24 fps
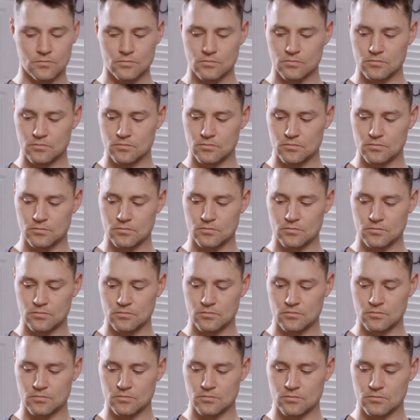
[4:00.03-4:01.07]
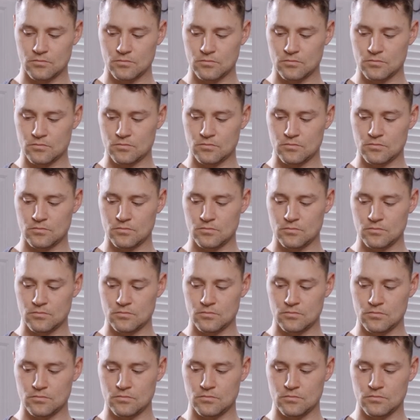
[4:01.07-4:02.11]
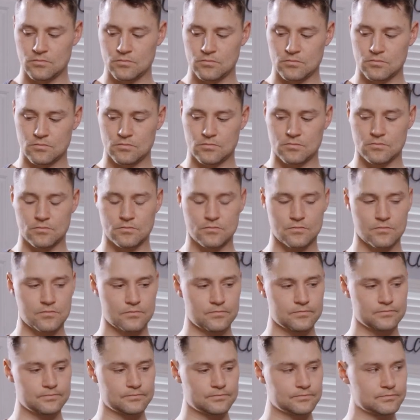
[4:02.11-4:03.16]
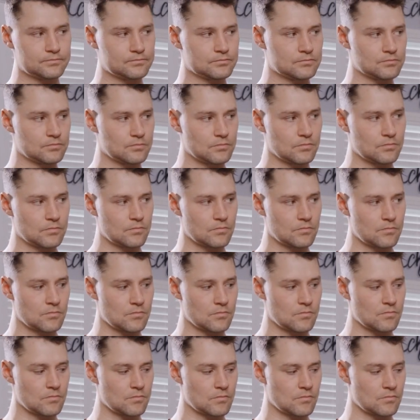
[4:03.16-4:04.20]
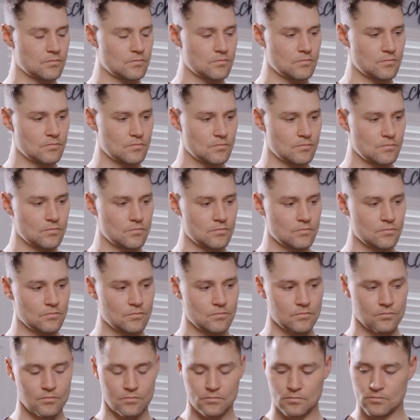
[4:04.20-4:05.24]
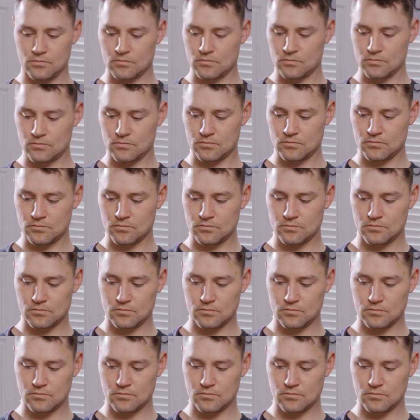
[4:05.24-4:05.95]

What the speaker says: (silent)